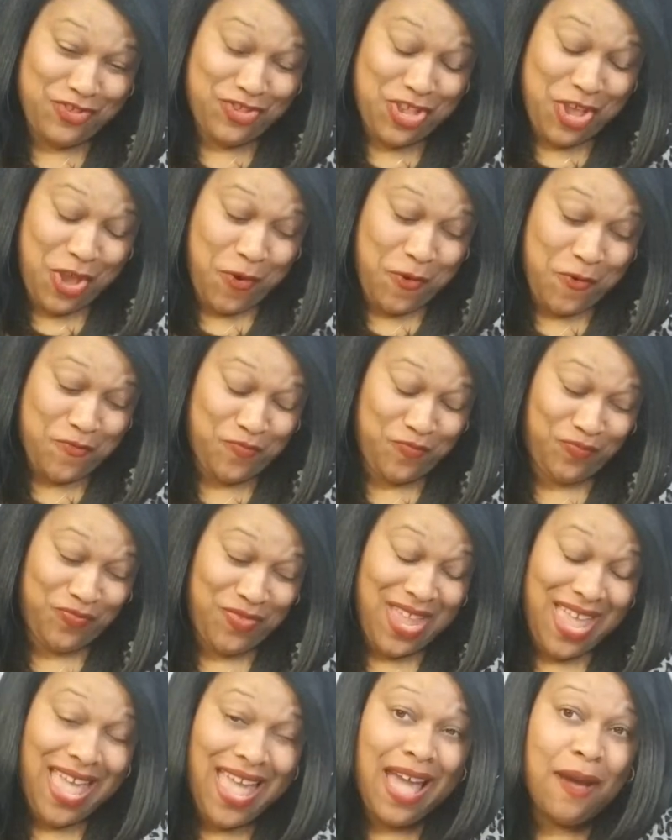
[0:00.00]
So,
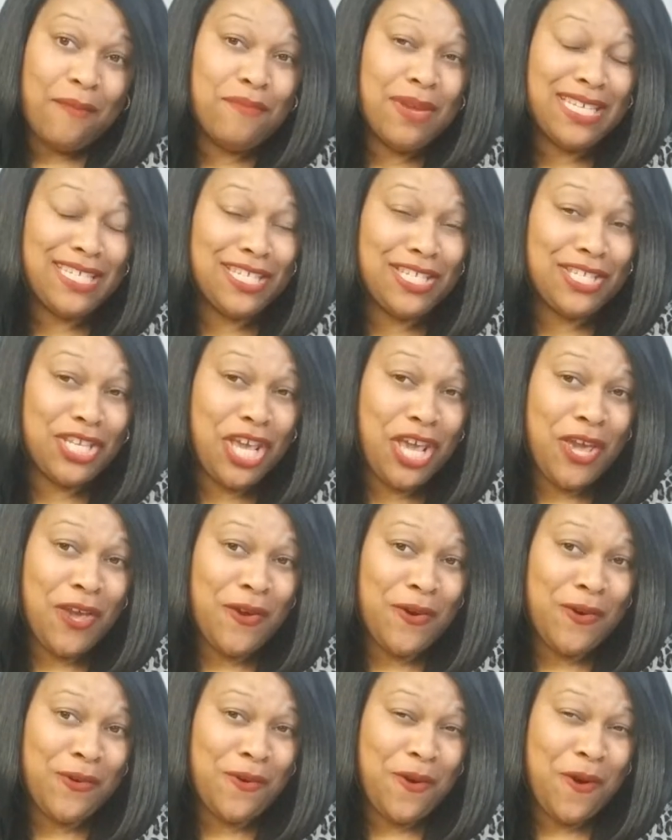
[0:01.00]
Mrs.
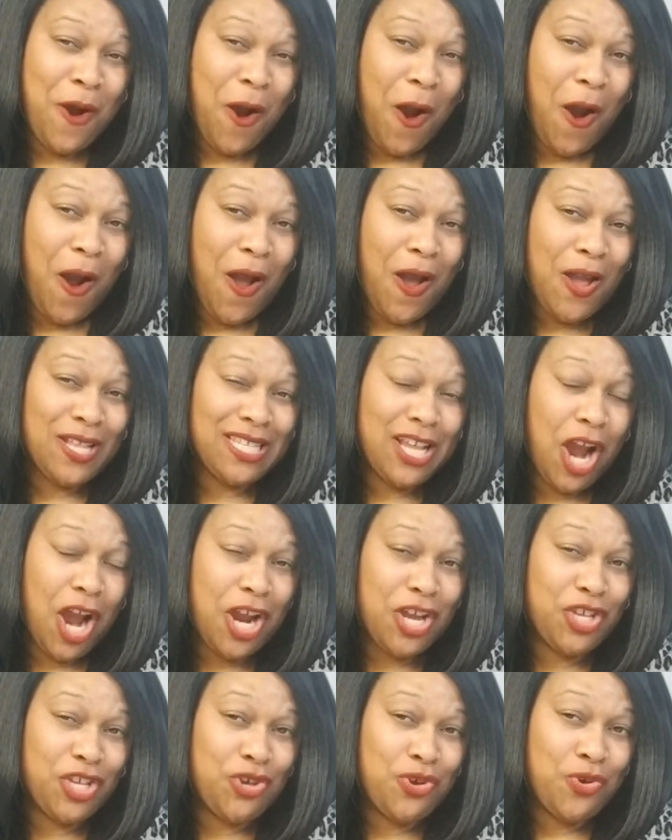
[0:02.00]
Q,
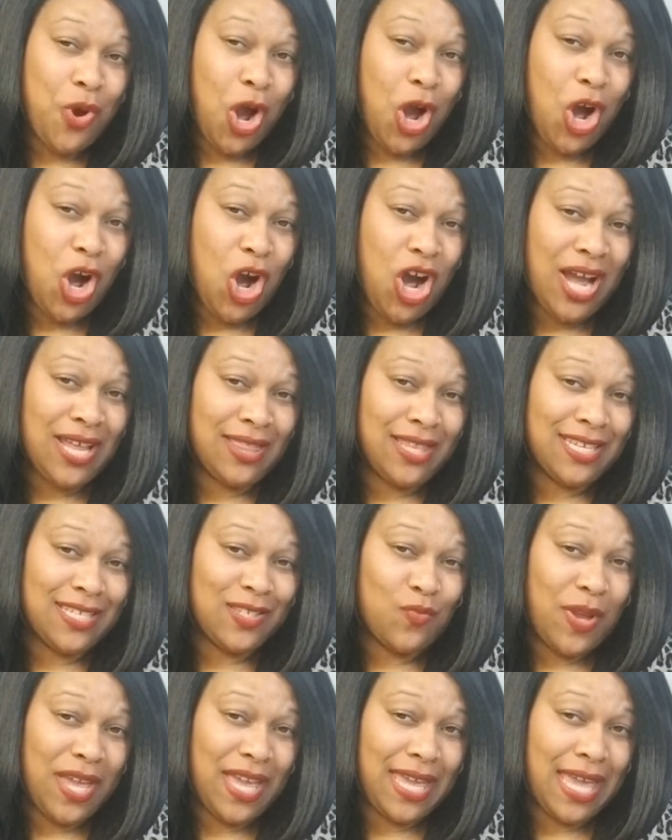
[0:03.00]
are you on this
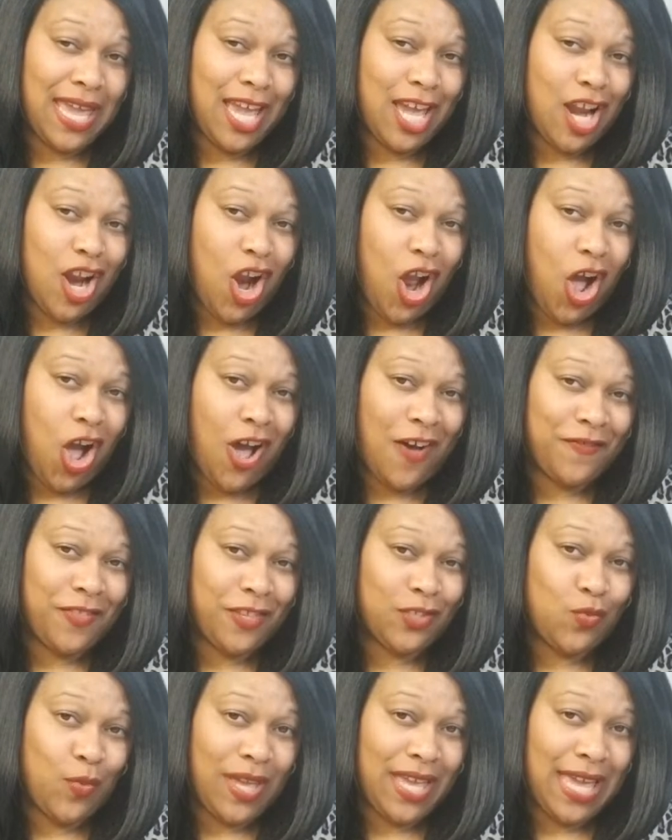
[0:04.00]
weekend or off
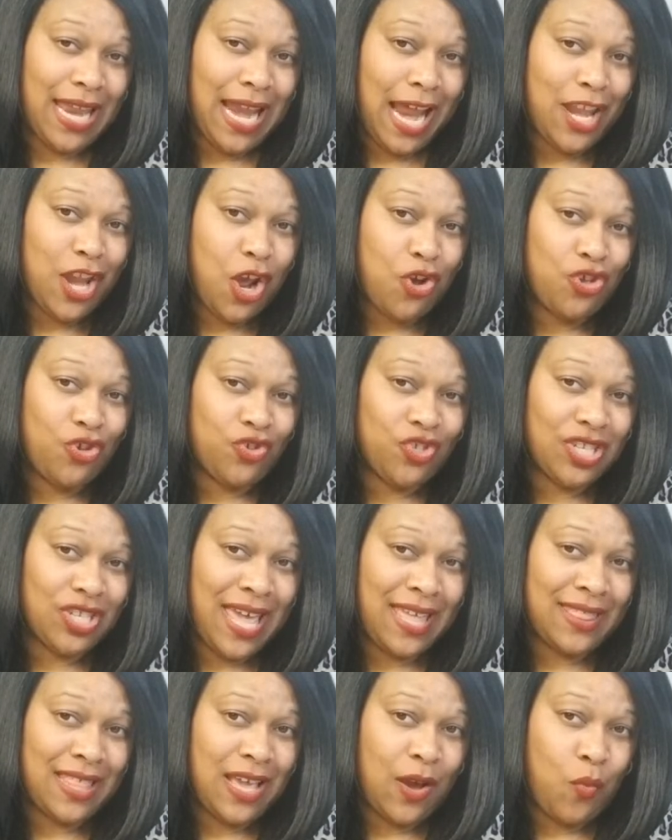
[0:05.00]
this weekend? I know you
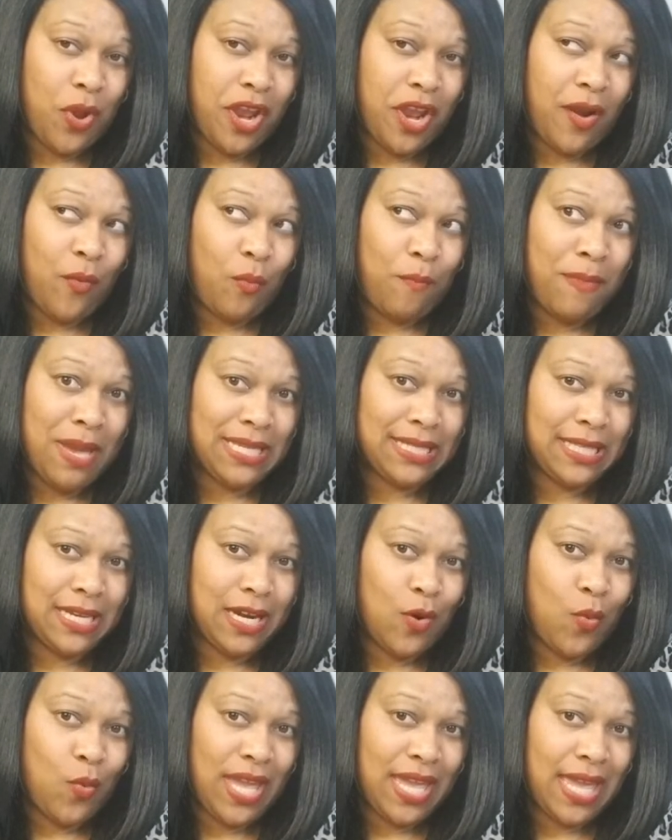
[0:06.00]
said that we're missing
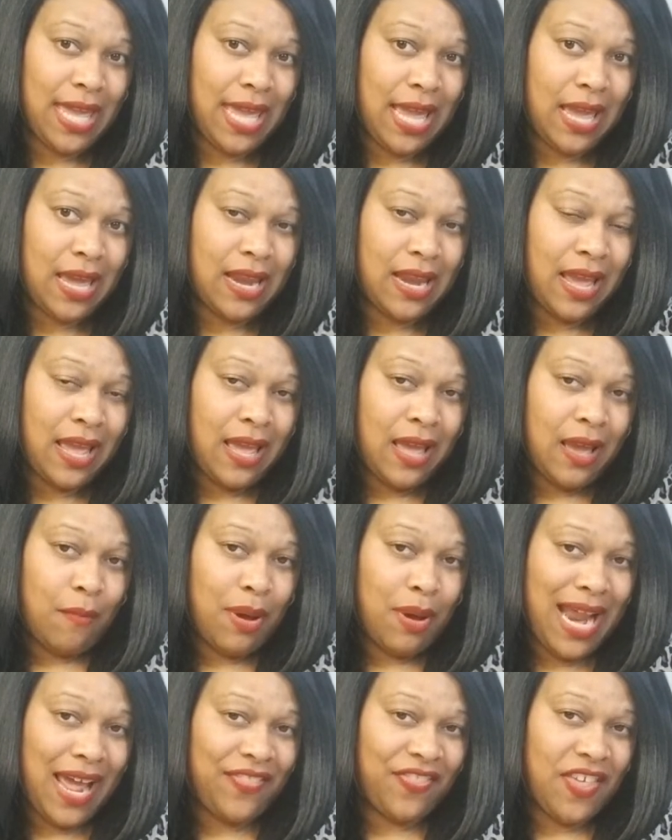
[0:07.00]
a weekend,
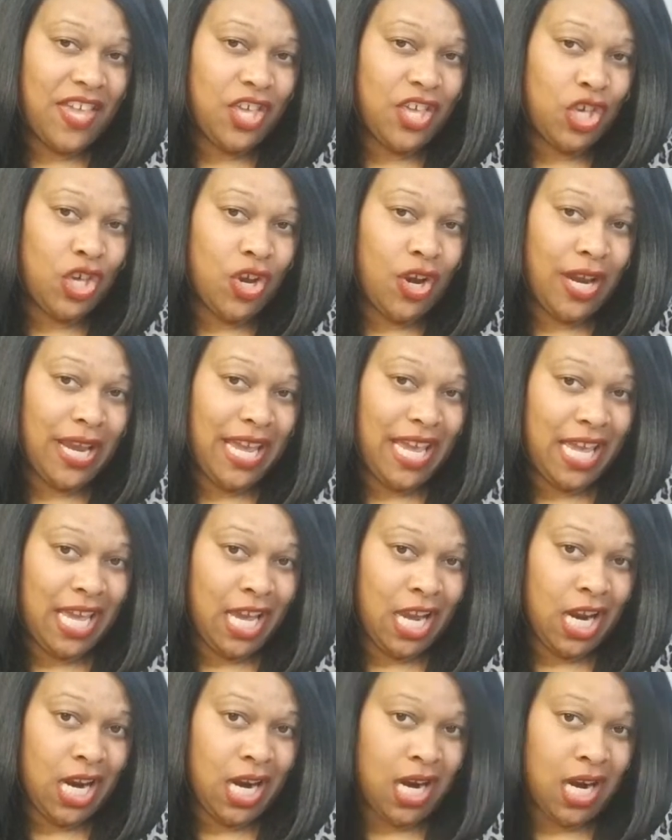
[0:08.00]
but I think you're
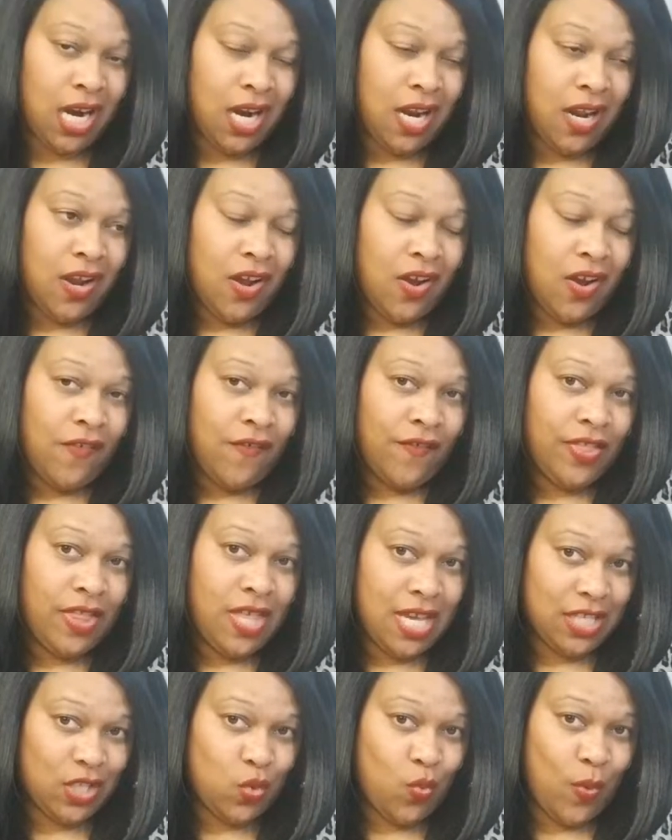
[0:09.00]
here
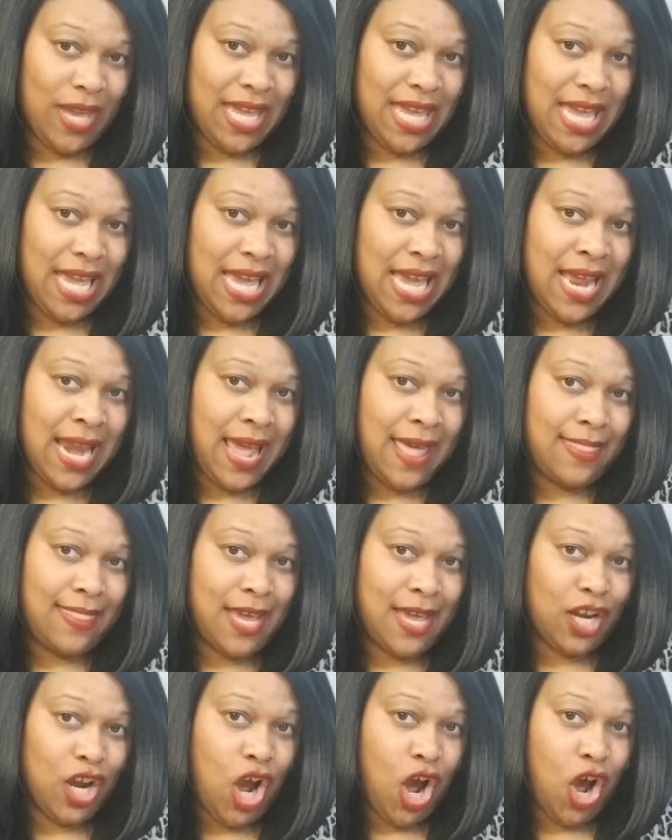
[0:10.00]
this weekend and
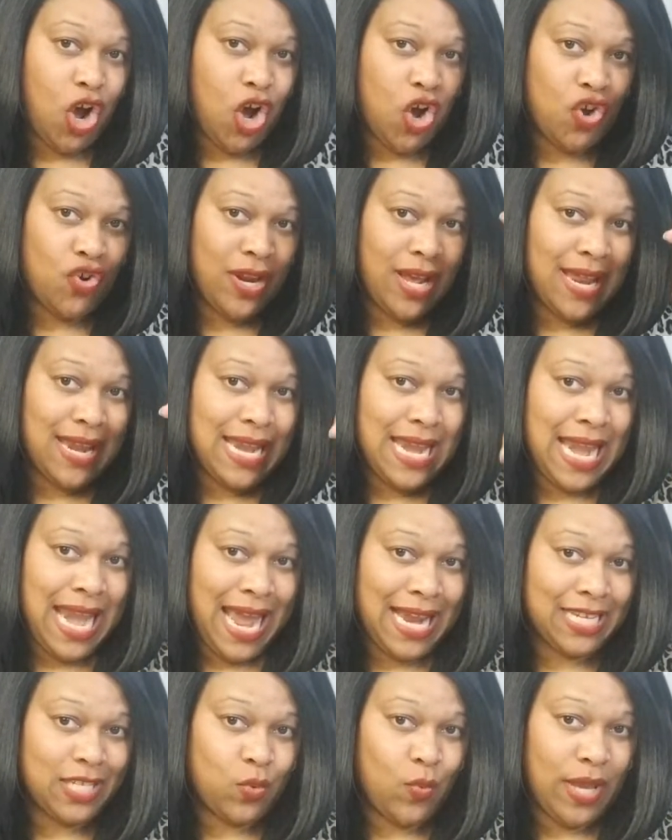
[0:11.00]
then gone
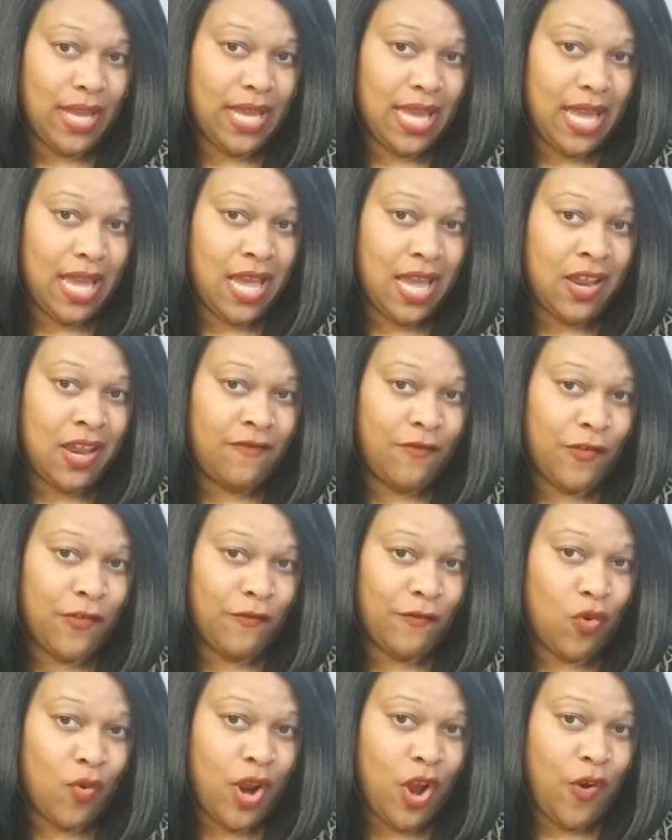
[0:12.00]
next weekend for
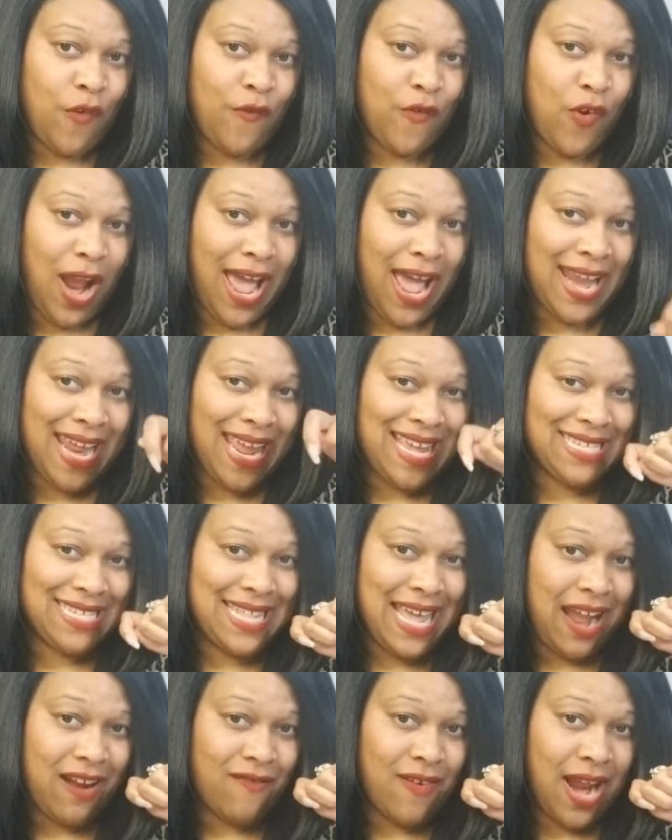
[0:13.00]
For Real Friday. Is
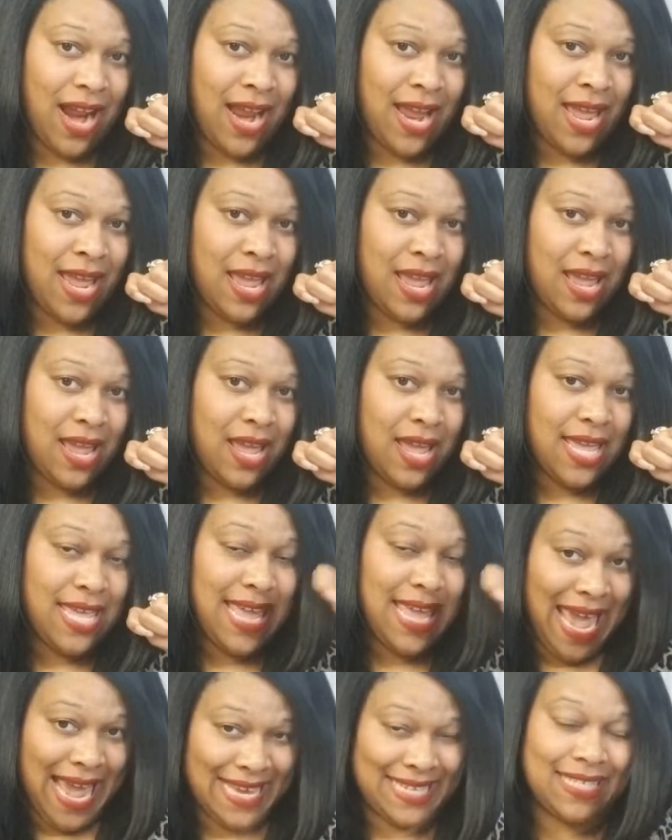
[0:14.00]
that right?
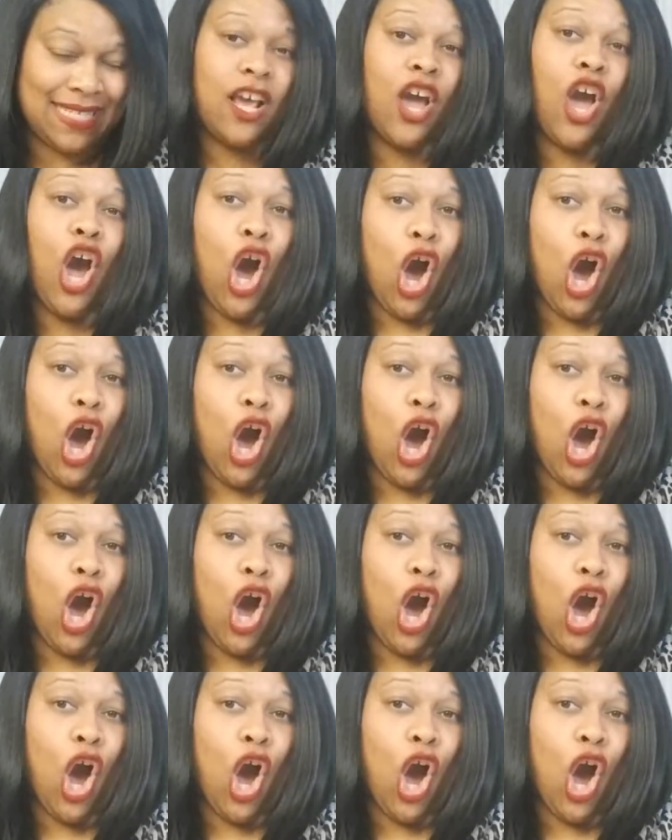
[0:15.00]
Yes.